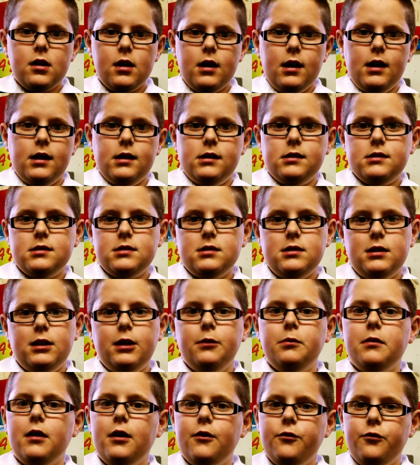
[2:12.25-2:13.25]
and
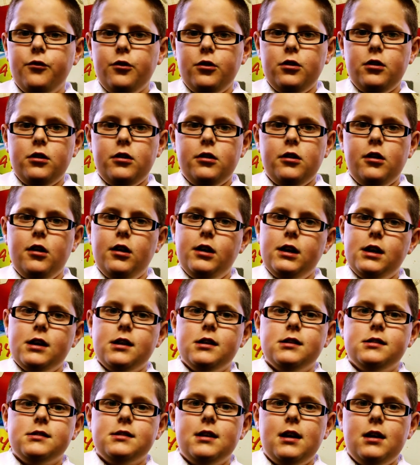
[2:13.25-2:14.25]
sleep there for the night
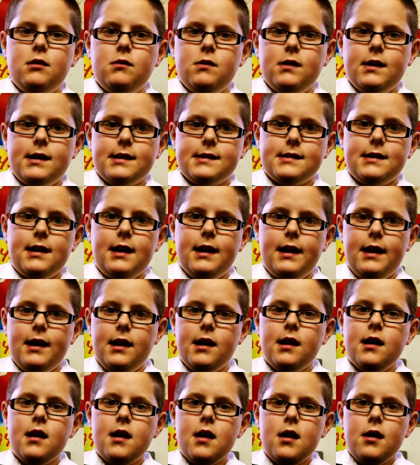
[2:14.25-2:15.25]
because they were
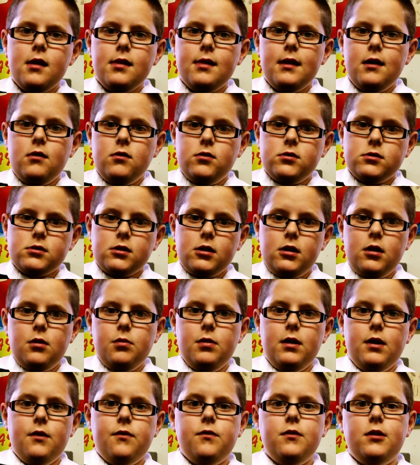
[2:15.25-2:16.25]
saying there was going to
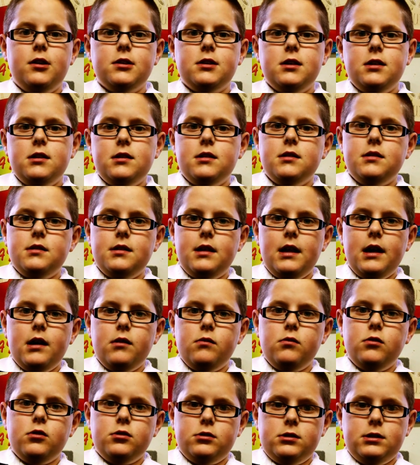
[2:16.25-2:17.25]
be flooding and there
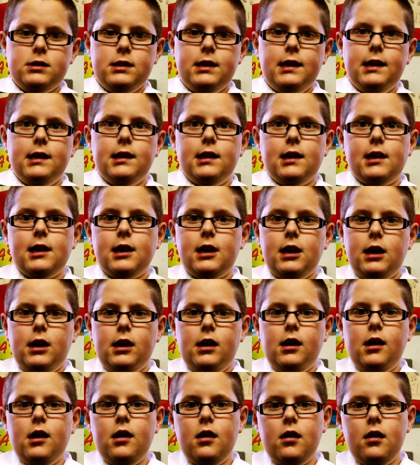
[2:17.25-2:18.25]
was near the quay.